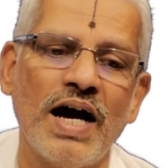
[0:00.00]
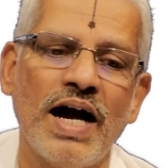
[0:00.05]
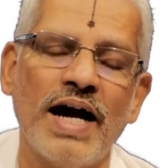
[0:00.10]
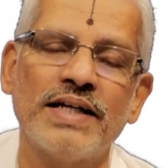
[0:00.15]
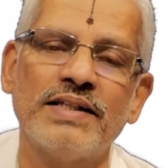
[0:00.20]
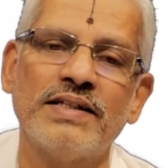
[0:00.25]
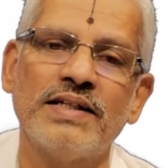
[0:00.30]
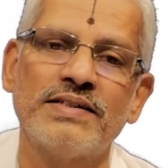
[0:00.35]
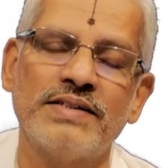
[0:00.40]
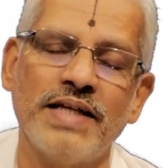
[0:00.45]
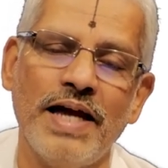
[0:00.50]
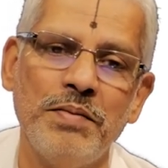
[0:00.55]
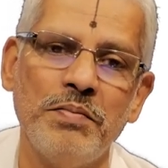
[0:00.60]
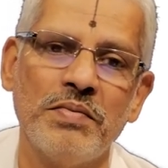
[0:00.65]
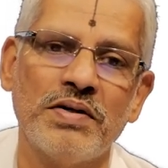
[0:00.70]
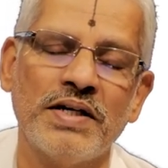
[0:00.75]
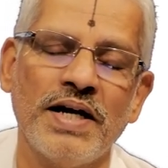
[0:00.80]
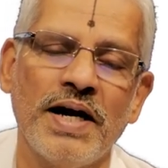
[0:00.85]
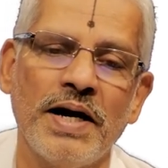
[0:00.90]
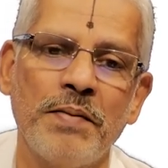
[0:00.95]
At the same
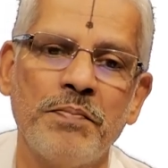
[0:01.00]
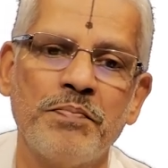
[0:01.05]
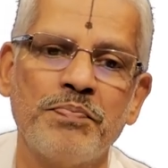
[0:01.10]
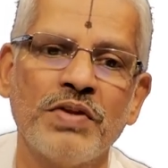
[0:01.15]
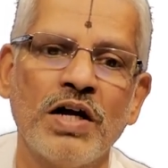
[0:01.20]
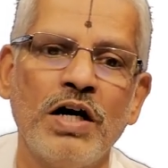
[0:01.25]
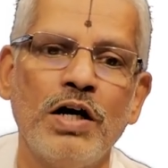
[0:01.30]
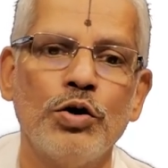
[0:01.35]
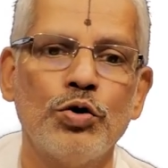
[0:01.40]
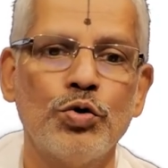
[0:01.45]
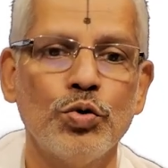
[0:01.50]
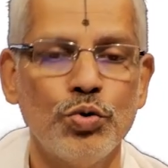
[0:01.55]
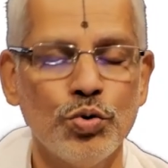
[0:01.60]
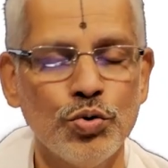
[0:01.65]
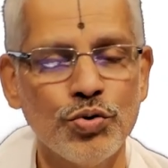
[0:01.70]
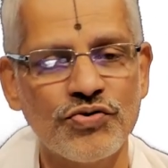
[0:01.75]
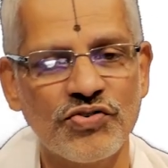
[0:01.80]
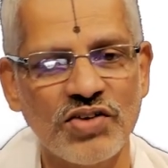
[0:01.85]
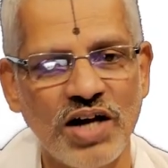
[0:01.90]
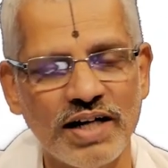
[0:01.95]
time, to
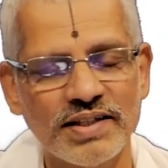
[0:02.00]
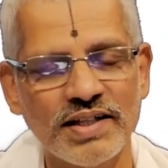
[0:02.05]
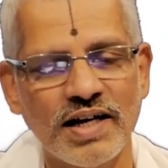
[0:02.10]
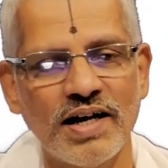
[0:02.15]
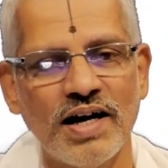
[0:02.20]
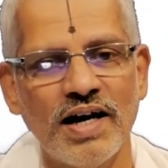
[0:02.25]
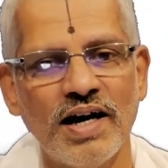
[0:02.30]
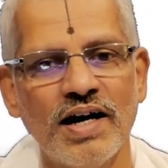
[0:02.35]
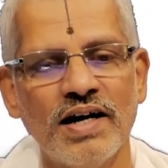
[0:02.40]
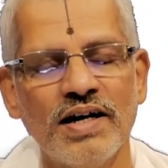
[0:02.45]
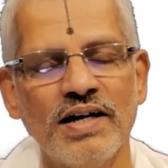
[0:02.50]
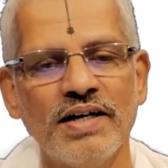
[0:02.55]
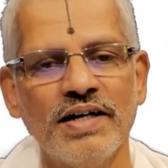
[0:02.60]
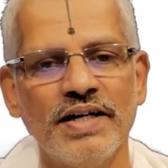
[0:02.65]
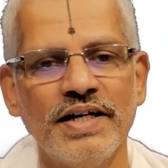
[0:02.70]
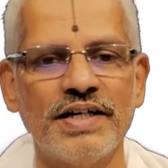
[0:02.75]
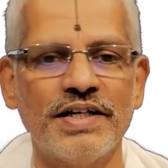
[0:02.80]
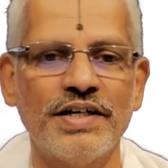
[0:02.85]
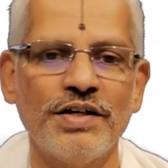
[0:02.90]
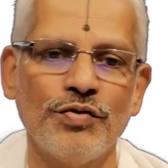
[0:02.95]
do sadhana,
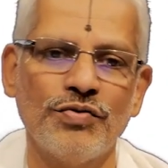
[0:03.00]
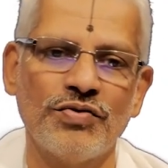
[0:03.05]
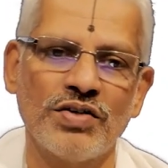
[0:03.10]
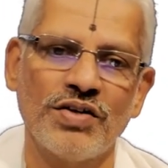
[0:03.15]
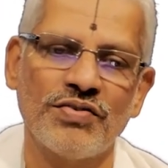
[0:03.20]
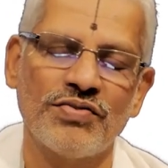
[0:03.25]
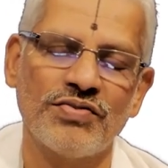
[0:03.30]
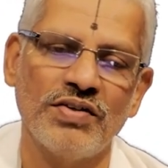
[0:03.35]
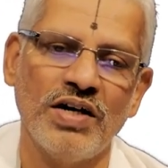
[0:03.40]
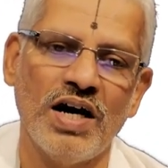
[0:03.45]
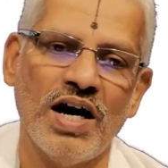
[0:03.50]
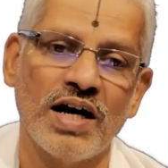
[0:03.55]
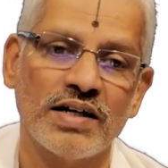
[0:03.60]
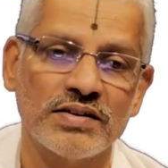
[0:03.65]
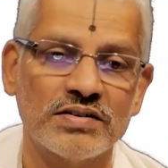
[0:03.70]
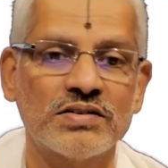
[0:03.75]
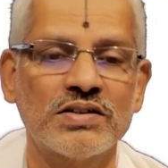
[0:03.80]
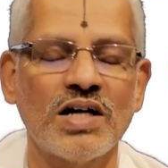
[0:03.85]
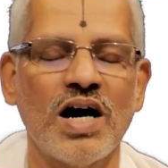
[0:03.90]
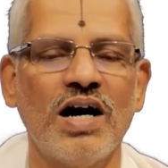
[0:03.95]
it gives us
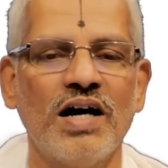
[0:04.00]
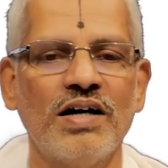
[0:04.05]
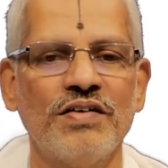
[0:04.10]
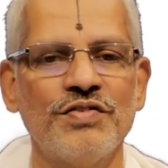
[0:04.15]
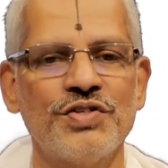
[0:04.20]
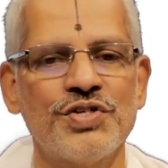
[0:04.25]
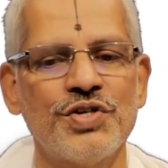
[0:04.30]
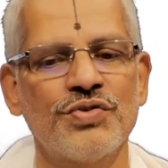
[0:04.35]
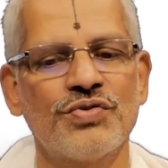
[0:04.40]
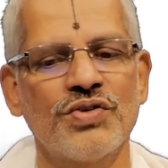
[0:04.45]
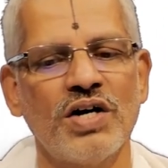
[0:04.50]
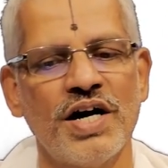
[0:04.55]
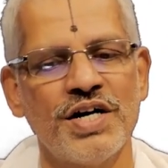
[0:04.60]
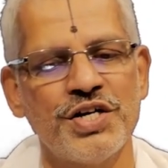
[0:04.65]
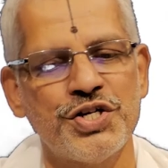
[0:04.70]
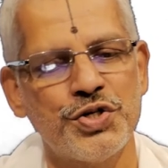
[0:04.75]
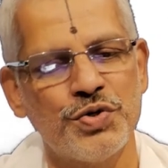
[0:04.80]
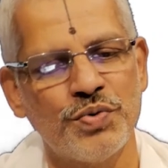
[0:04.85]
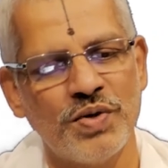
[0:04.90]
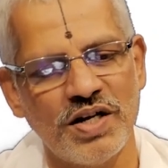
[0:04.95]
Artha, which is
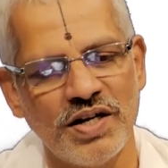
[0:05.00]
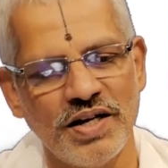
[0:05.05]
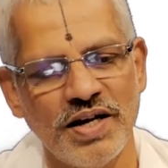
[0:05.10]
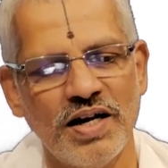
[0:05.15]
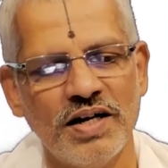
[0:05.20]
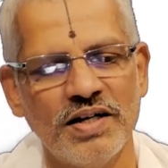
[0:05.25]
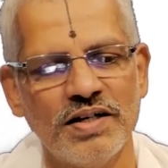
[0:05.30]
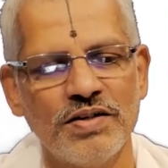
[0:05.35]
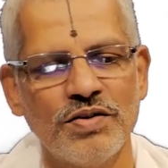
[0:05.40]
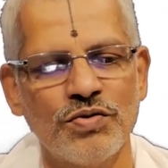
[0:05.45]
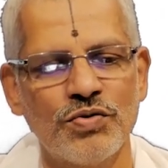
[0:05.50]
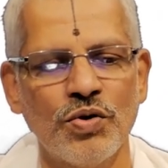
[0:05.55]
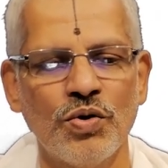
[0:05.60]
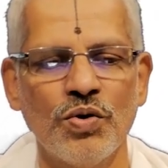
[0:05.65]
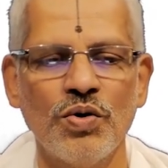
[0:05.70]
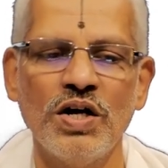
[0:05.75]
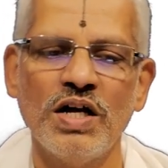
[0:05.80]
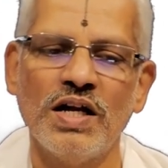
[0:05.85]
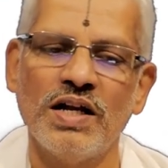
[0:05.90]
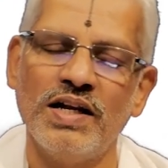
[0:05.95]
Aishwarya.
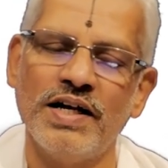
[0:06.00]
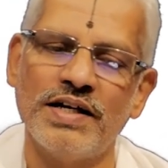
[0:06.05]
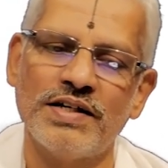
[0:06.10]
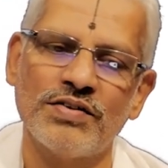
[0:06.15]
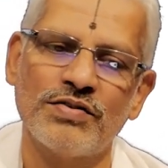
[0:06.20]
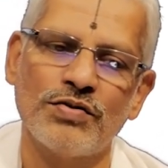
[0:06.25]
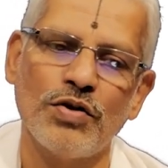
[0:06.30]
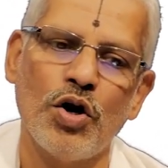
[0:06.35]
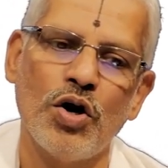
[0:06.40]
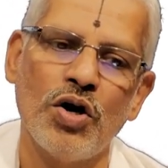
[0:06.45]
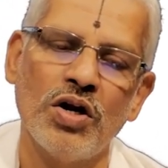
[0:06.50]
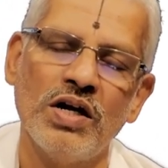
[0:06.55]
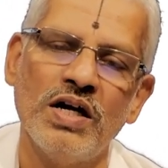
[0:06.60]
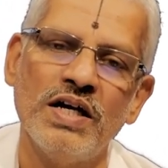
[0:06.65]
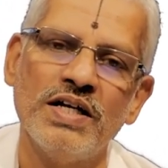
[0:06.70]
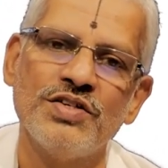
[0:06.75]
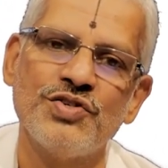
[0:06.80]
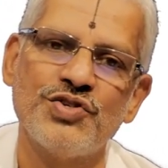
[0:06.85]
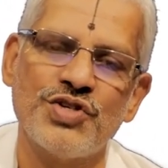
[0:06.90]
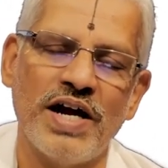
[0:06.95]
So let us all
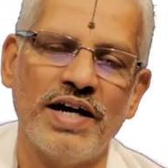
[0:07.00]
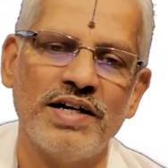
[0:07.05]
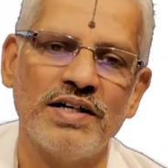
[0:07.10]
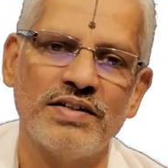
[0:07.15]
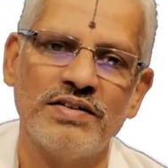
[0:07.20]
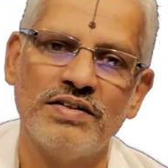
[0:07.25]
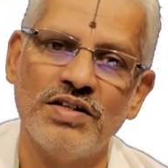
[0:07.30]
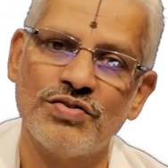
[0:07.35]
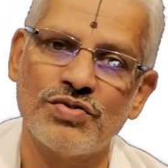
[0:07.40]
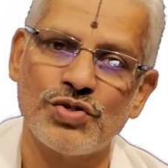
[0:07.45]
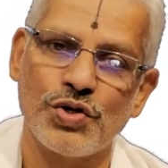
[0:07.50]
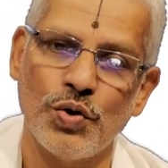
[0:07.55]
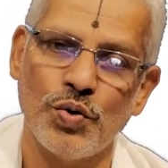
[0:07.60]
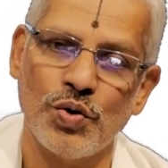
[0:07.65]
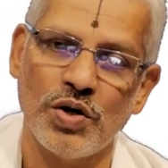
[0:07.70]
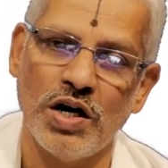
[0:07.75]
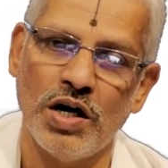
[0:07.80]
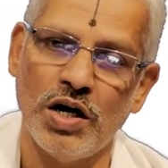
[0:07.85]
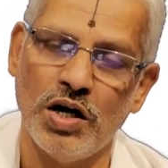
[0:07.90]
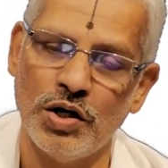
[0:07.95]
chant this
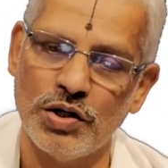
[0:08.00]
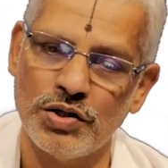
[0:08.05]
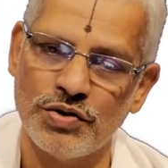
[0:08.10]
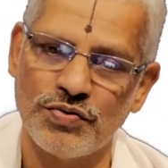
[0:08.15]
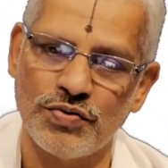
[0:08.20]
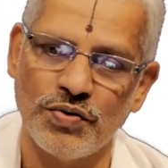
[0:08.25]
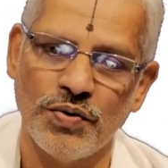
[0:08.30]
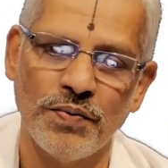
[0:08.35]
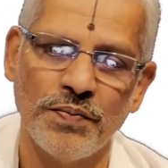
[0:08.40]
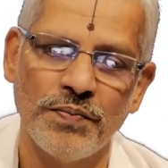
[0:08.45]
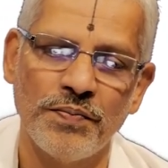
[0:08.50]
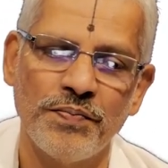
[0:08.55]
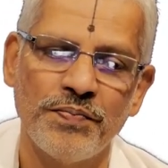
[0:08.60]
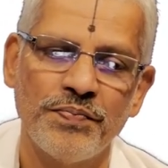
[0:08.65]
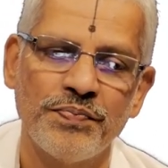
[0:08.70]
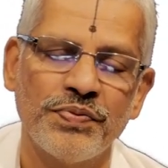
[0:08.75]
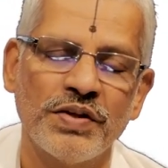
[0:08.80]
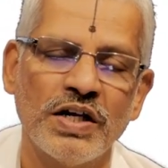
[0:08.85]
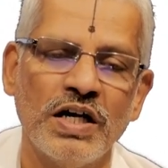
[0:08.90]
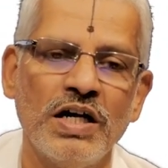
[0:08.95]
shloka also.
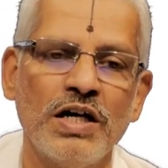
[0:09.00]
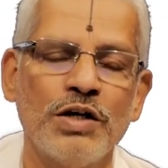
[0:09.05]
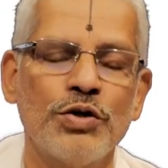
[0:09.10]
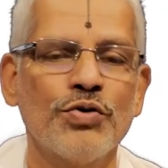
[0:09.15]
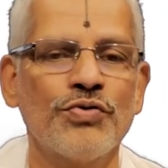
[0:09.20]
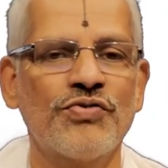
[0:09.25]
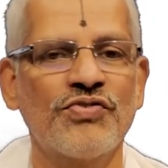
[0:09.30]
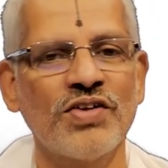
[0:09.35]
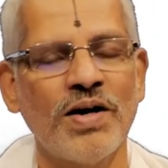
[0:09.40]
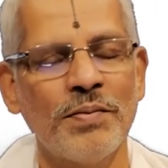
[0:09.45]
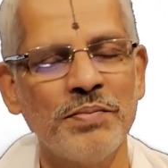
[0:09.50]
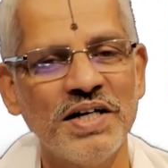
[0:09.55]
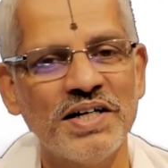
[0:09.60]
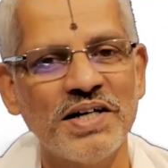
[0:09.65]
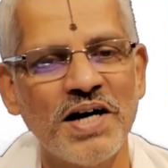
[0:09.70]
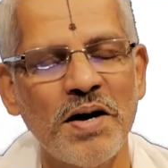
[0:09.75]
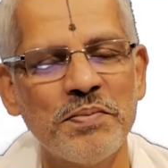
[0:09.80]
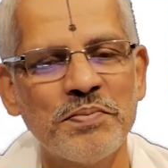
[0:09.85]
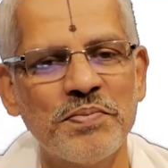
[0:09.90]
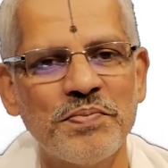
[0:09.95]
To sum it
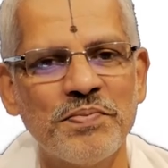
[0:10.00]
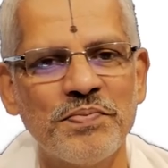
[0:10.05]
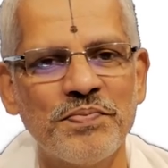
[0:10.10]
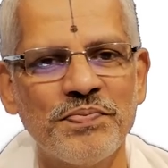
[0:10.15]
up,